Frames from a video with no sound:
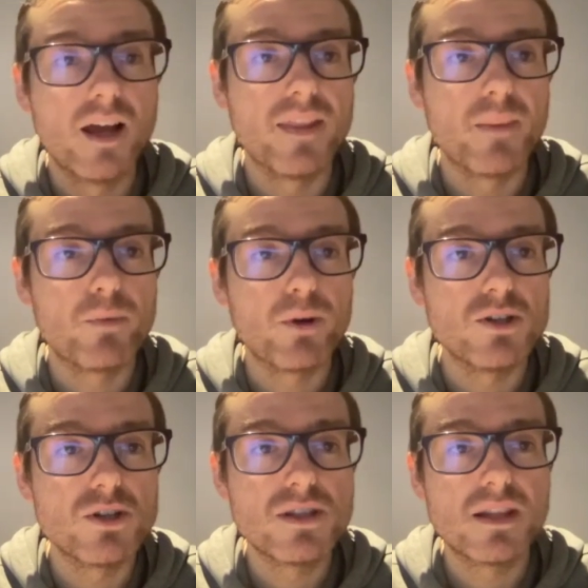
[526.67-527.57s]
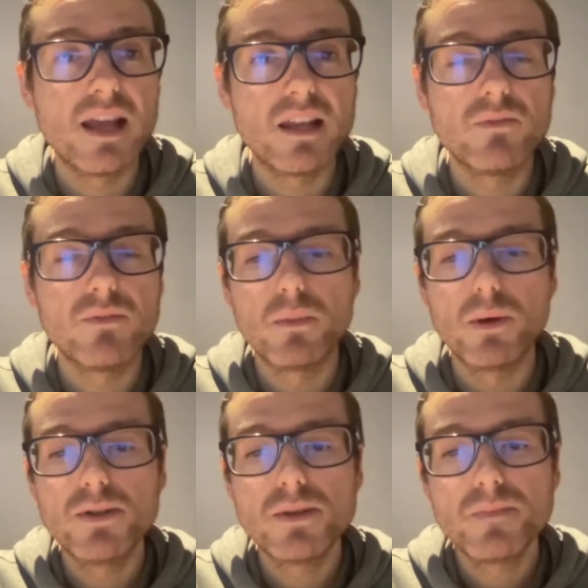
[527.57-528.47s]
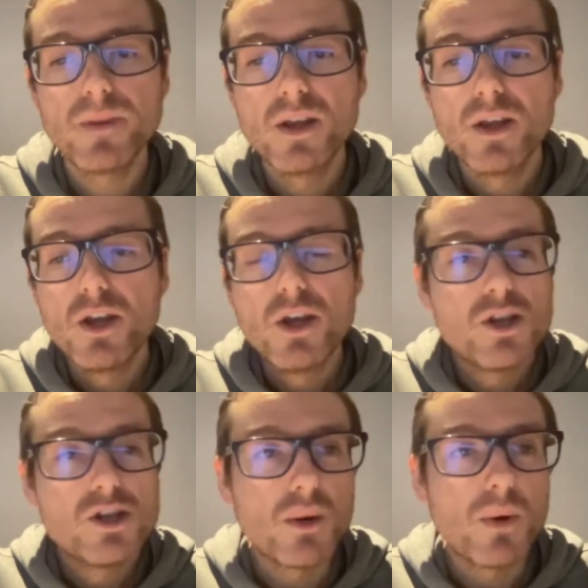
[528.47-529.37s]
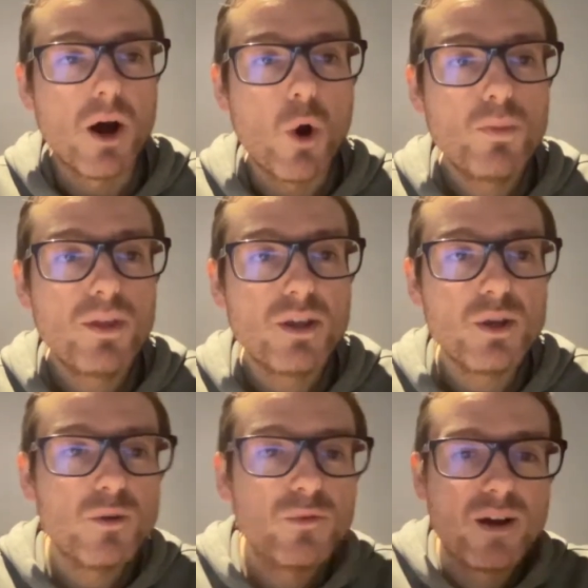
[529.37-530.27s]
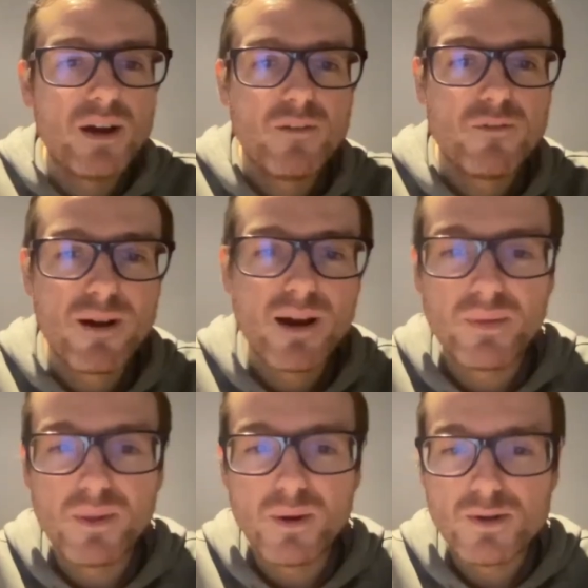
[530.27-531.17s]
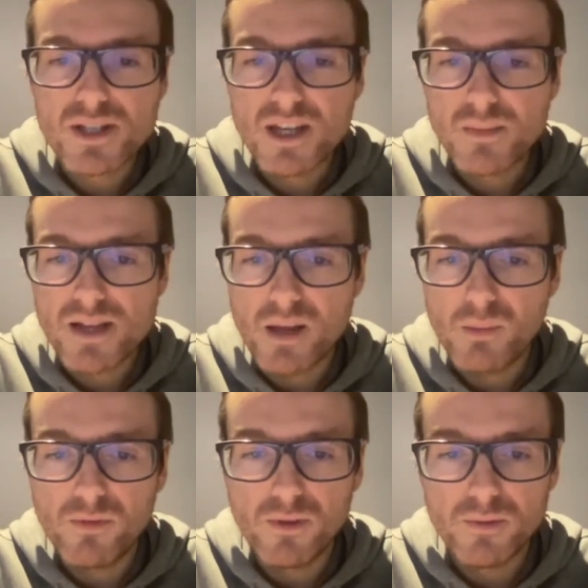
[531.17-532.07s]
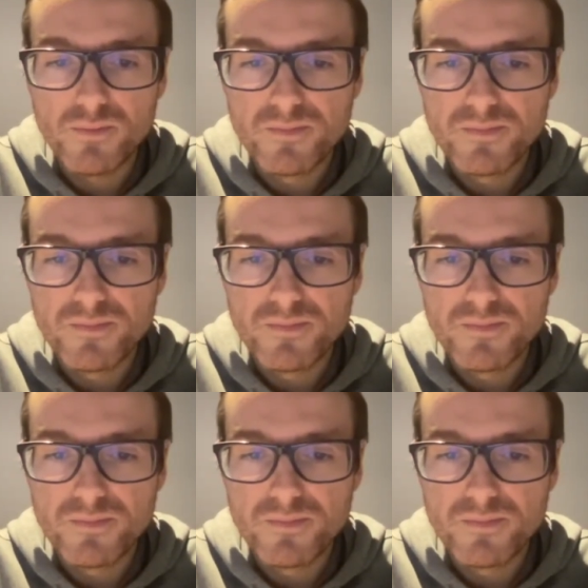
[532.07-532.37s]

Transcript: And that brings you to the end of the moot. So I hope that you've found those tips helpful.